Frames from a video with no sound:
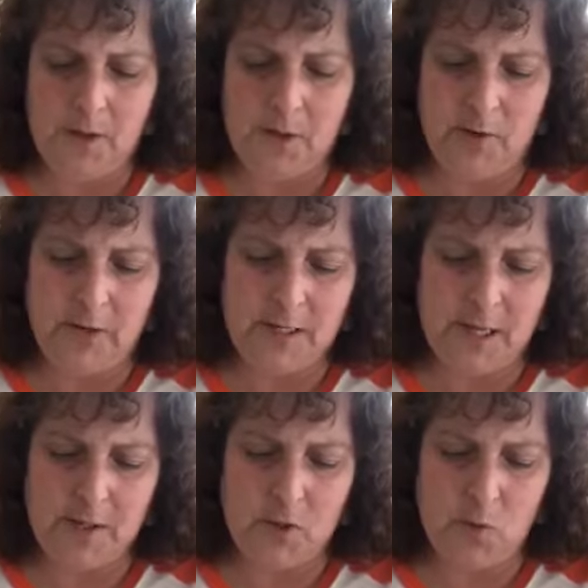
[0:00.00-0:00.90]
Serving
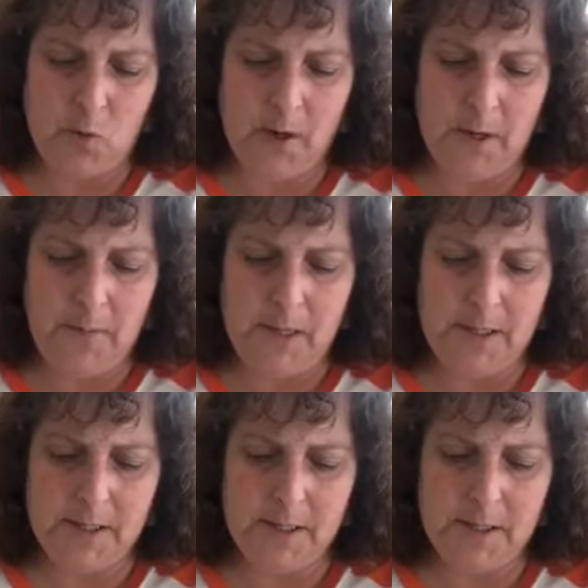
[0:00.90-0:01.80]
size, 20
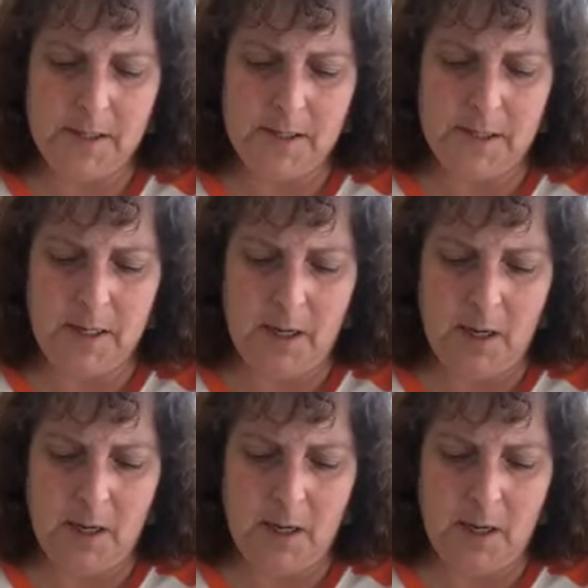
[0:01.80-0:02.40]
pieces.